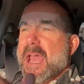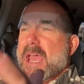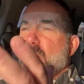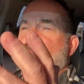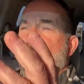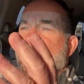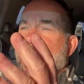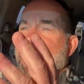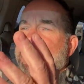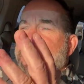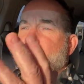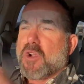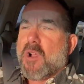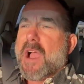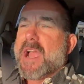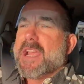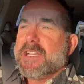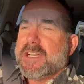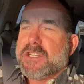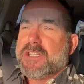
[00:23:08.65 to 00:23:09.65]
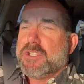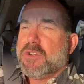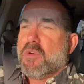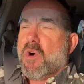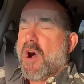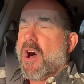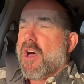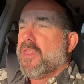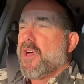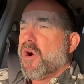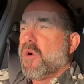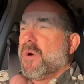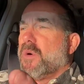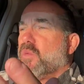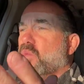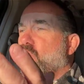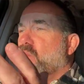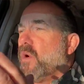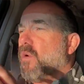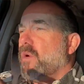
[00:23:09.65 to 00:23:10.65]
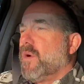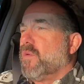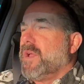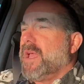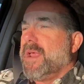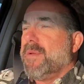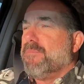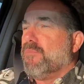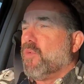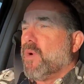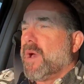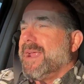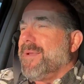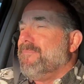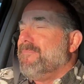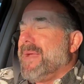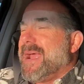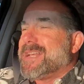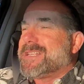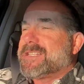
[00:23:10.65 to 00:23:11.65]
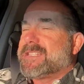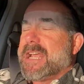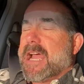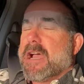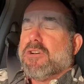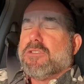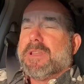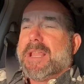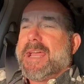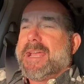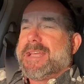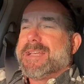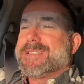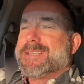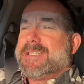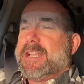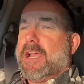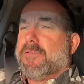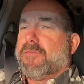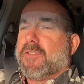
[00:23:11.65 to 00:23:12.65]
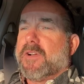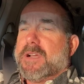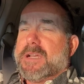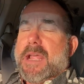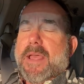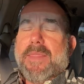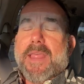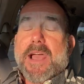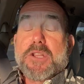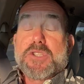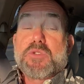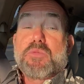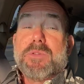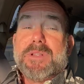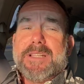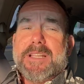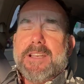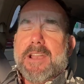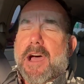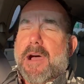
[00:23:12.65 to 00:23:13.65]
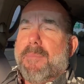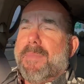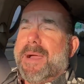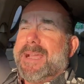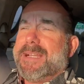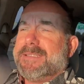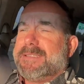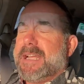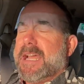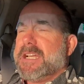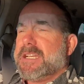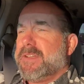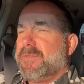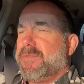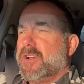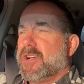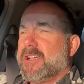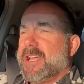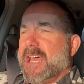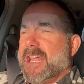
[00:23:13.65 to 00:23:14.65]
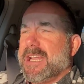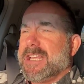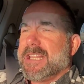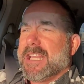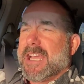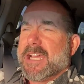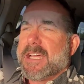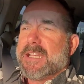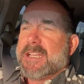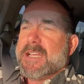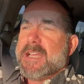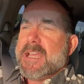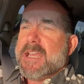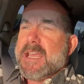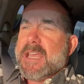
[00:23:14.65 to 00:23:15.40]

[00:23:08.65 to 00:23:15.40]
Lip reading: And what I'm trying to do, although what it may sound like is different, and that's really not my intent if you're getting that,